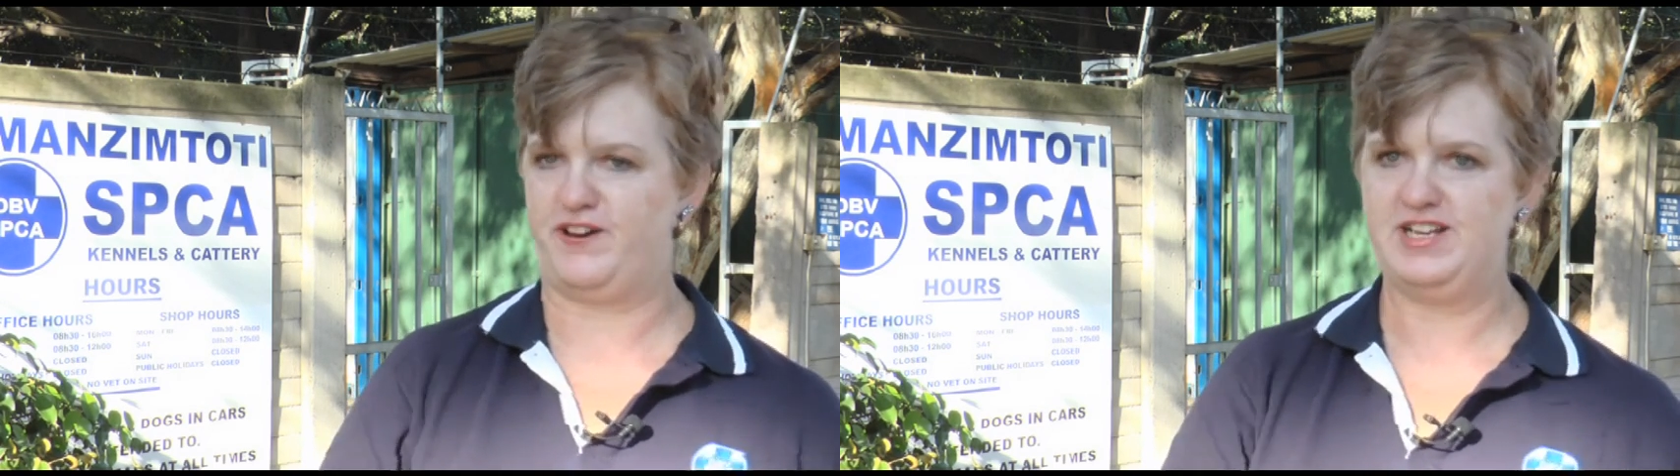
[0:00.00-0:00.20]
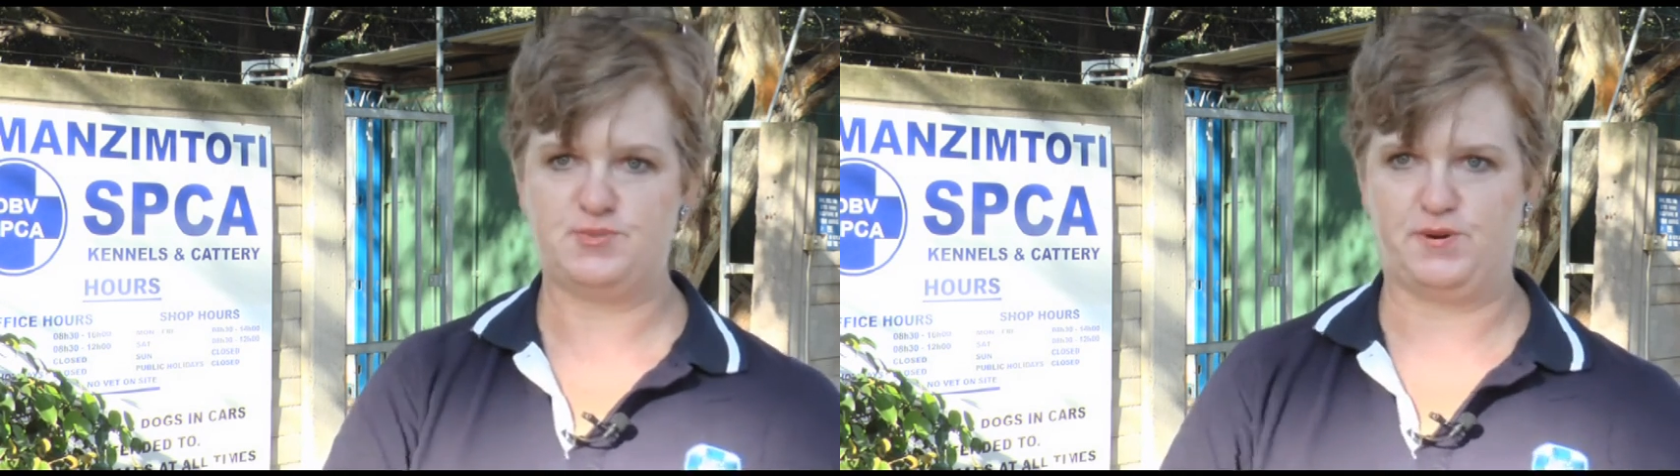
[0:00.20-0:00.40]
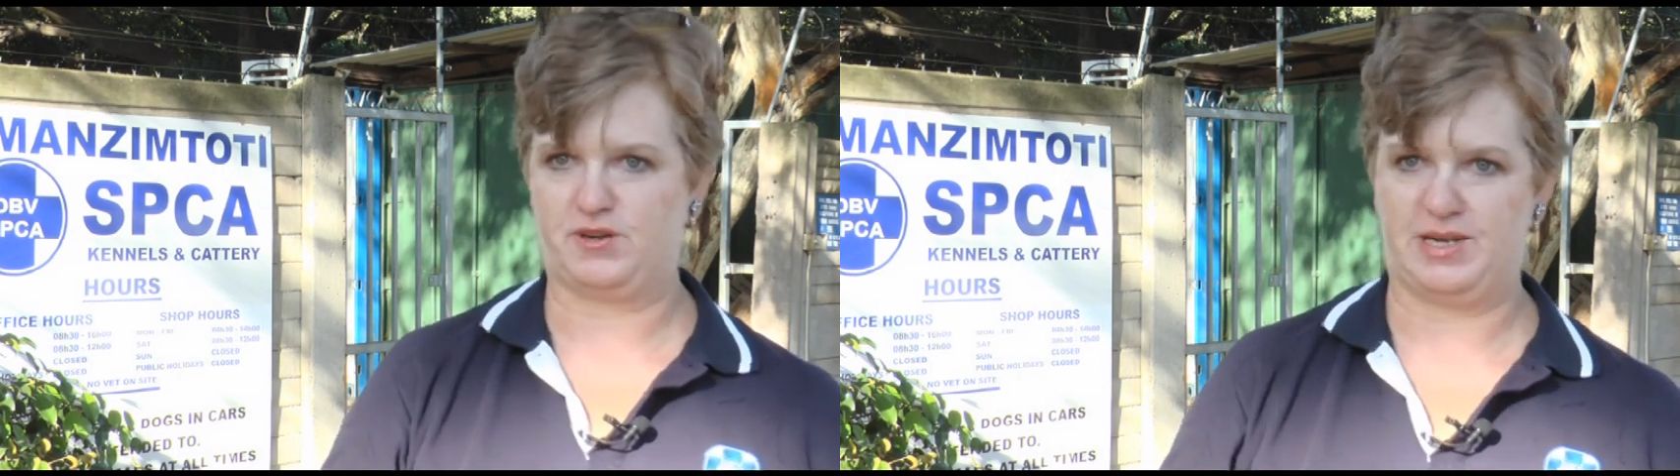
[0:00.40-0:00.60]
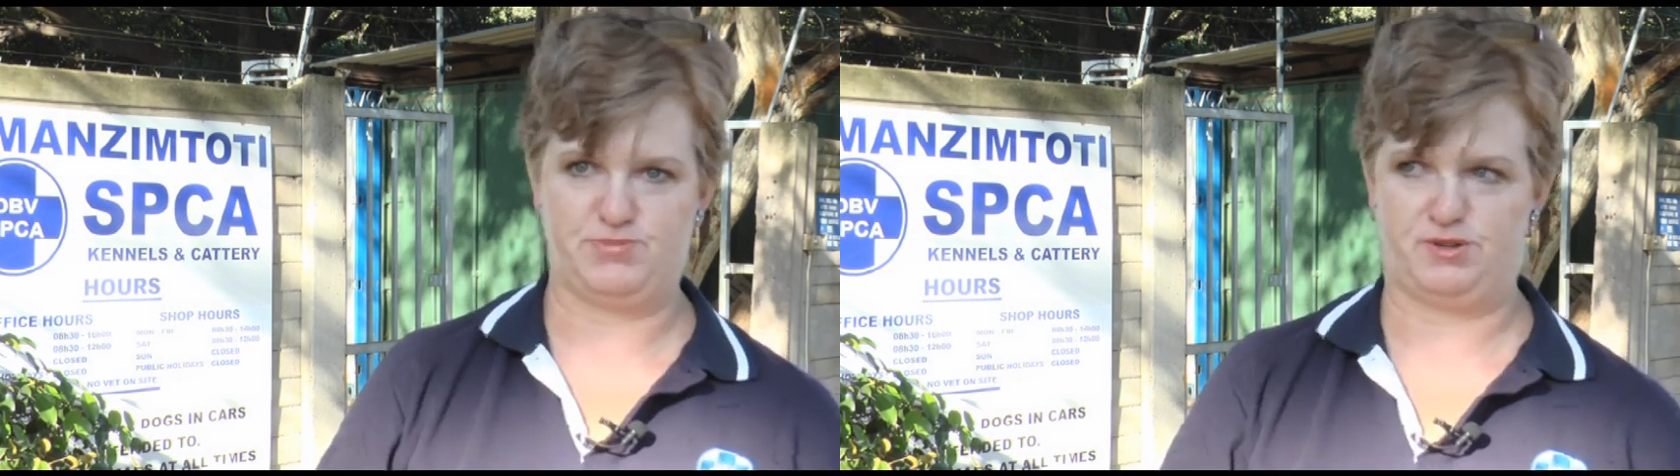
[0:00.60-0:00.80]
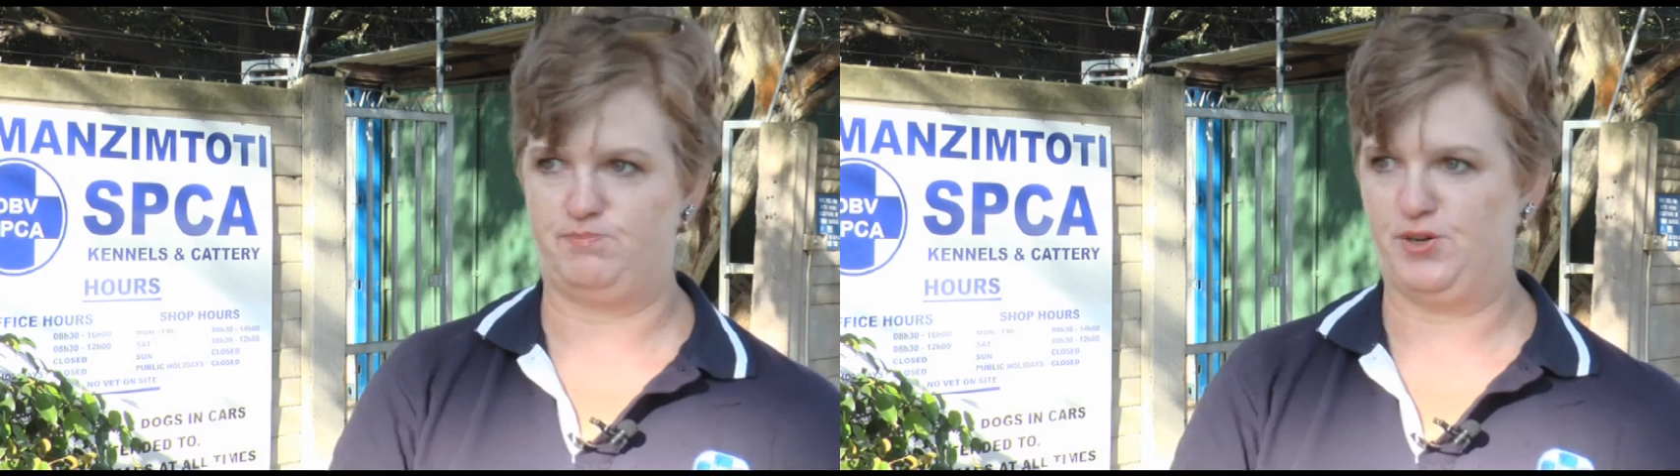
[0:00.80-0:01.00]
Facebook,
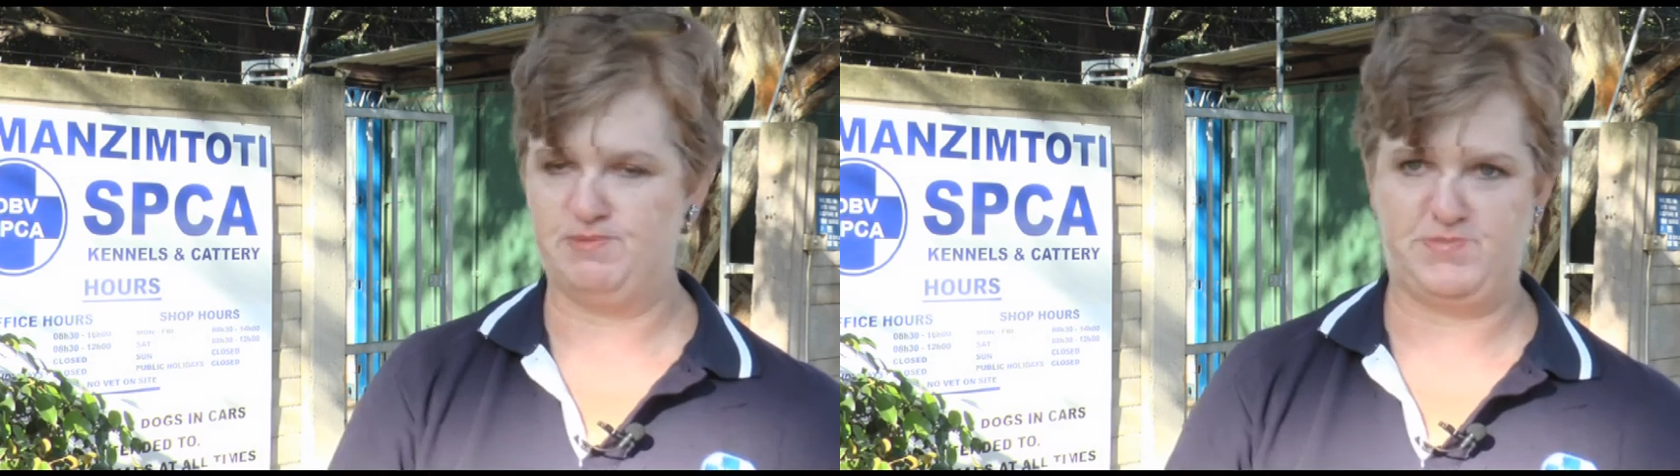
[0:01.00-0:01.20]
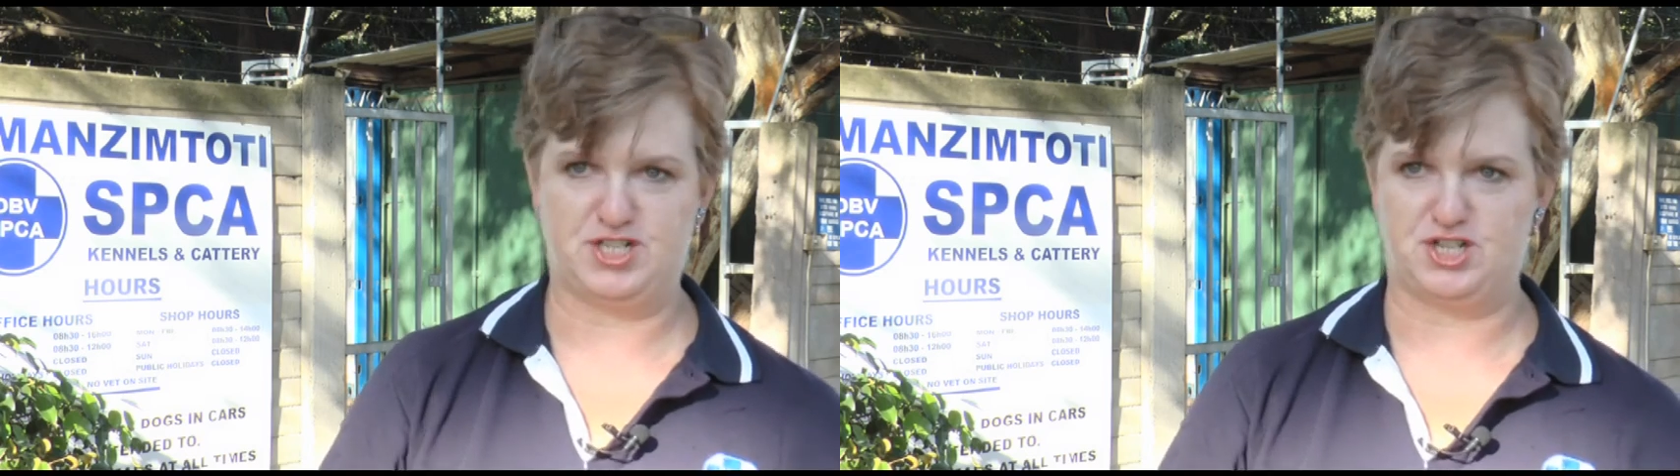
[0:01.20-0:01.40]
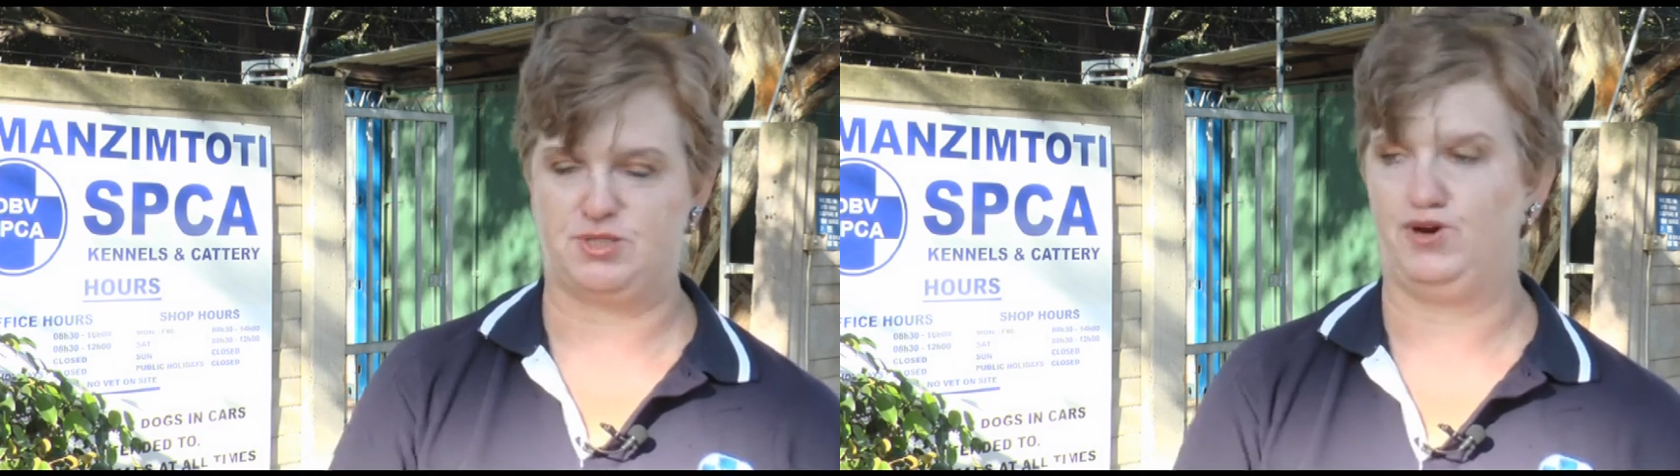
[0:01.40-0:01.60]
like putting pictures.